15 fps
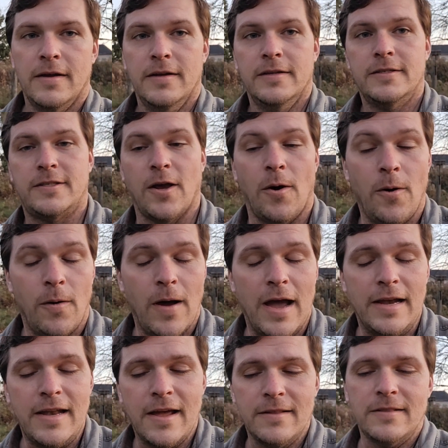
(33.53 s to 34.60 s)
So
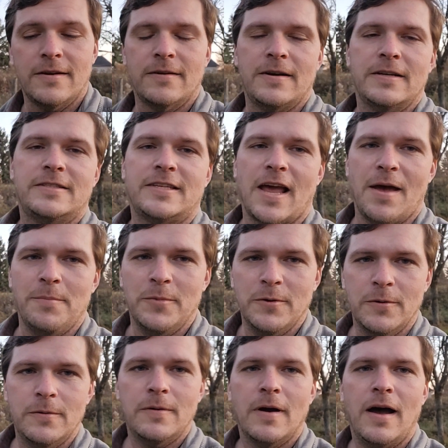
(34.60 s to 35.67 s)
I downloaded
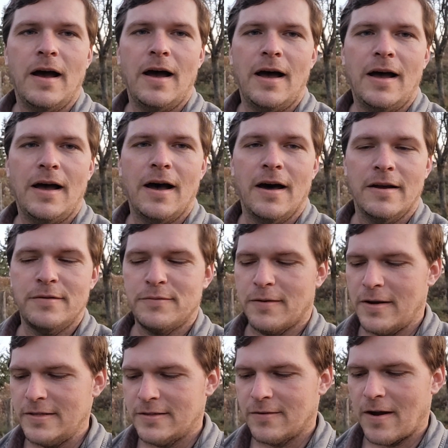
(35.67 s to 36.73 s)
Temu on a
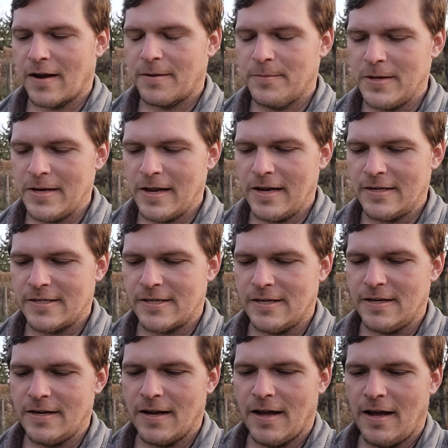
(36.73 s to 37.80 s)
friend's
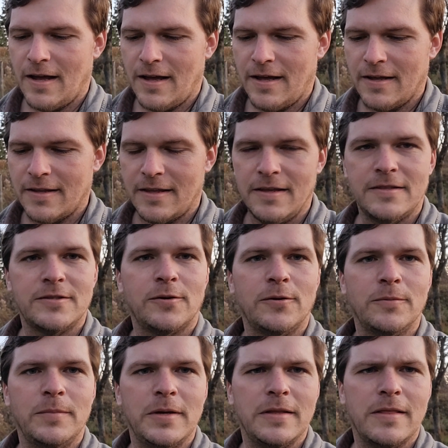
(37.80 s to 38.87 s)
recommendation. He
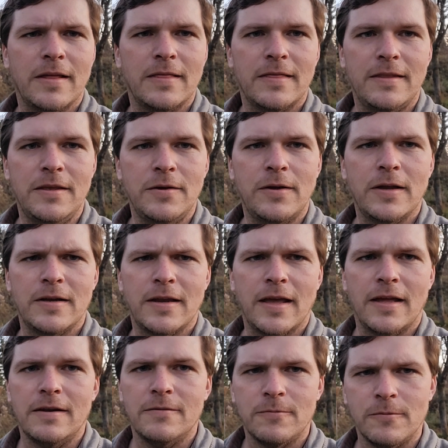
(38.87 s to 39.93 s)
told me that you can
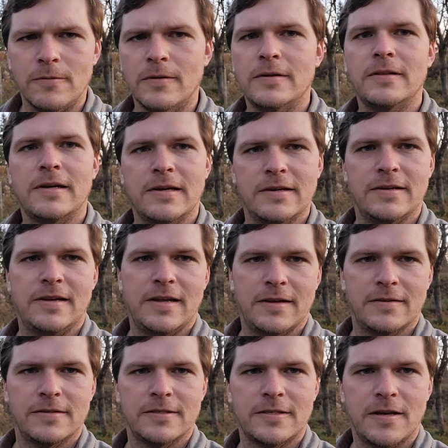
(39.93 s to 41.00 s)
get really good
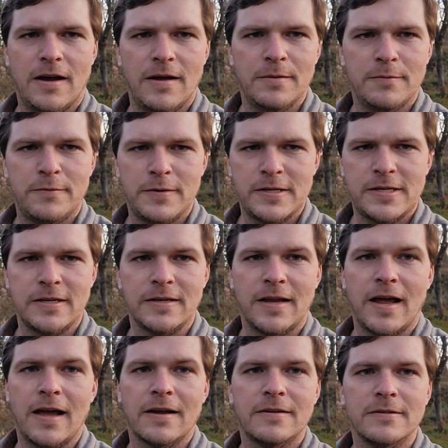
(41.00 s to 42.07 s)
deals on fishing
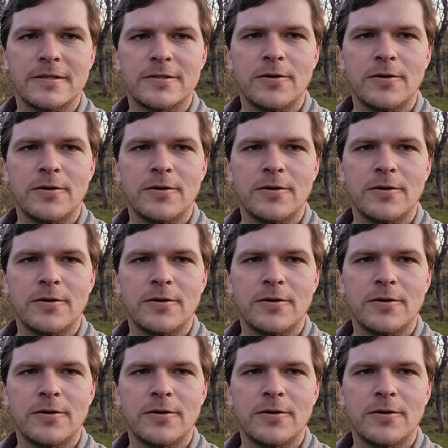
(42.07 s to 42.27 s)
tackle.